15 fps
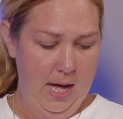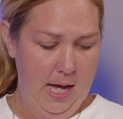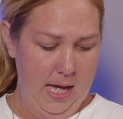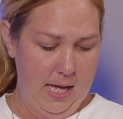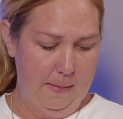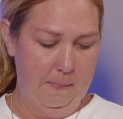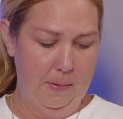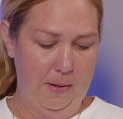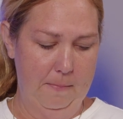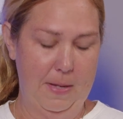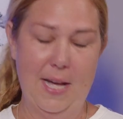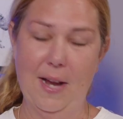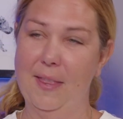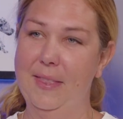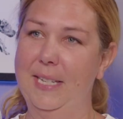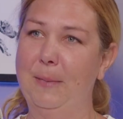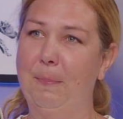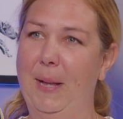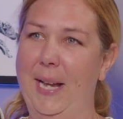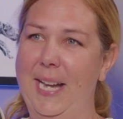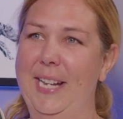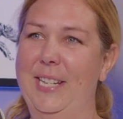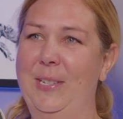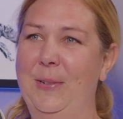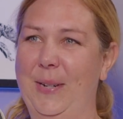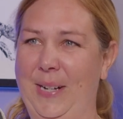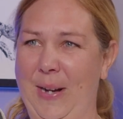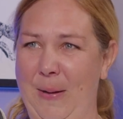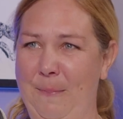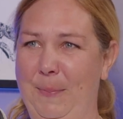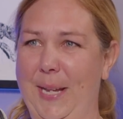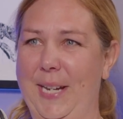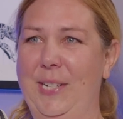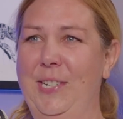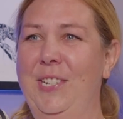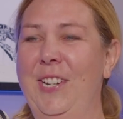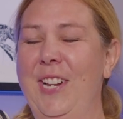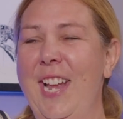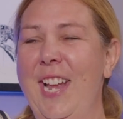He put me on this planet to accomplish.